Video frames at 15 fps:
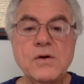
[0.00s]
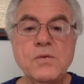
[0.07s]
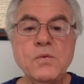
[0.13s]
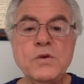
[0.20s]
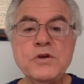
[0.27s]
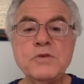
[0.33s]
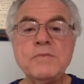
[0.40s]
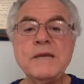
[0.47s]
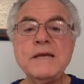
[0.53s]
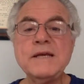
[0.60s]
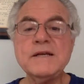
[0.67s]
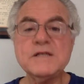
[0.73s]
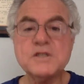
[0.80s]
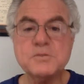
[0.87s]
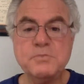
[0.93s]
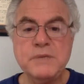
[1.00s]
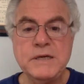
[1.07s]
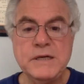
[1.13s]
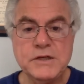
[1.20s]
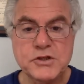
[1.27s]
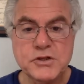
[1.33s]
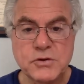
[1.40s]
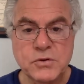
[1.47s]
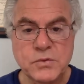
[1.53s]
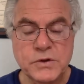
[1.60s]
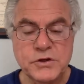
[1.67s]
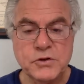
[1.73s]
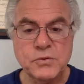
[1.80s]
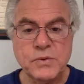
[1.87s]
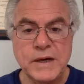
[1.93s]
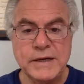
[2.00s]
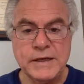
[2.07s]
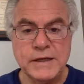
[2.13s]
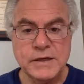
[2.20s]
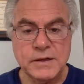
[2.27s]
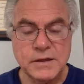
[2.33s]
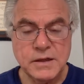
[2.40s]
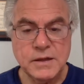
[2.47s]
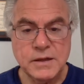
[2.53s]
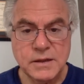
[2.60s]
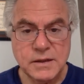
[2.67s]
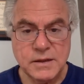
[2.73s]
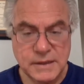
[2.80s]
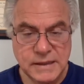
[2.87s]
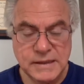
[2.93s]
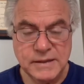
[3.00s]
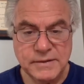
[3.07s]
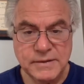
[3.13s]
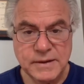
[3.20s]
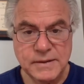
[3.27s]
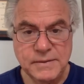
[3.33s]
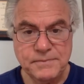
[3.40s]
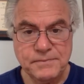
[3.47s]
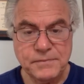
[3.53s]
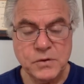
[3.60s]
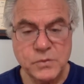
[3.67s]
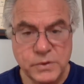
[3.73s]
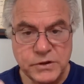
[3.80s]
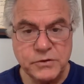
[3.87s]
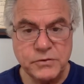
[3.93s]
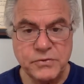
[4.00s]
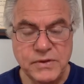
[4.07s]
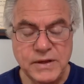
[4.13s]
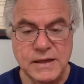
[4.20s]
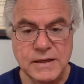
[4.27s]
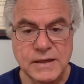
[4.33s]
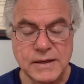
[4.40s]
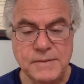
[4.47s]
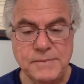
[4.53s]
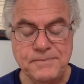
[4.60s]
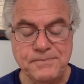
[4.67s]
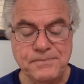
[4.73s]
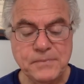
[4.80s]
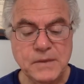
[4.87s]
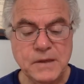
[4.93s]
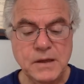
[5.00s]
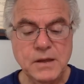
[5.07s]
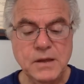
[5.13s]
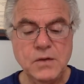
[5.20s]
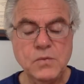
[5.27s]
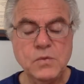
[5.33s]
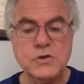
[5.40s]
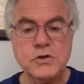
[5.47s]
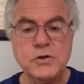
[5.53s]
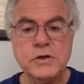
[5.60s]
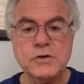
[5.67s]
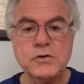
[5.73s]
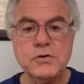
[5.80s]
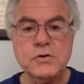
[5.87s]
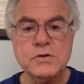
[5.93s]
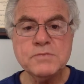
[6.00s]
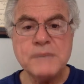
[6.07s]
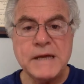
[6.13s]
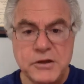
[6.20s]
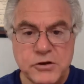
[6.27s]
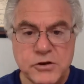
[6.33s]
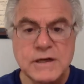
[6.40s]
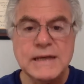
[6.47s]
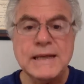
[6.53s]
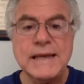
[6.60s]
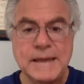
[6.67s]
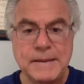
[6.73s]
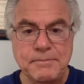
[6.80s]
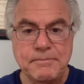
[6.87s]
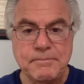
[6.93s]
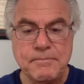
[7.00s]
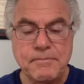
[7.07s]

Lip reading: when you're making a speech or when you're writing anything or when you're thinking, what you can do is make a claim,